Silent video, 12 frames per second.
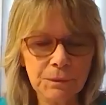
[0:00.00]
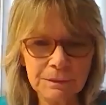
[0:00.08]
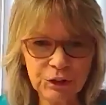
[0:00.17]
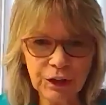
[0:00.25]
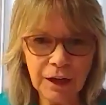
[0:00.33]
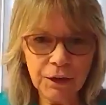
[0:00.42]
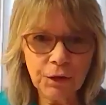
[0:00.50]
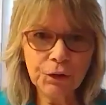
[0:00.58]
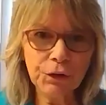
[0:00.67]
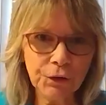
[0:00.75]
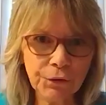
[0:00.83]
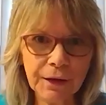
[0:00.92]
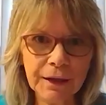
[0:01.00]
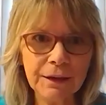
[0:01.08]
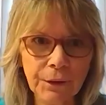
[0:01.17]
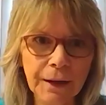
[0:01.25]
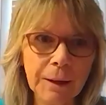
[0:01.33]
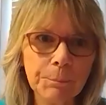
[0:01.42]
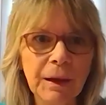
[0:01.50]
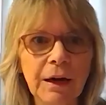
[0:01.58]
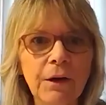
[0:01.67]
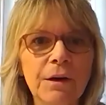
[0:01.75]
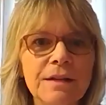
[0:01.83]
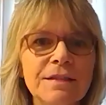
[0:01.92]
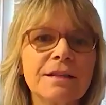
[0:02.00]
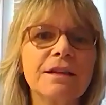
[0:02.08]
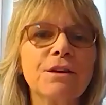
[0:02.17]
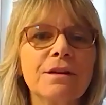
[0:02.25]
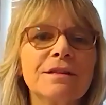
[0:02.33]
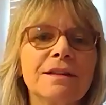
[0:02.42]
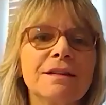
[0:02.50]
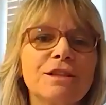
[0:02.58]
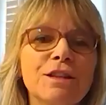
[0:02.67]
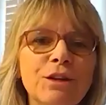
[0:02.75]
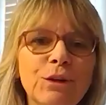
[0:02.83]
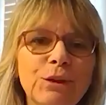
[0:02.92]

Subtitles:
Channel your great-grandparent skills into your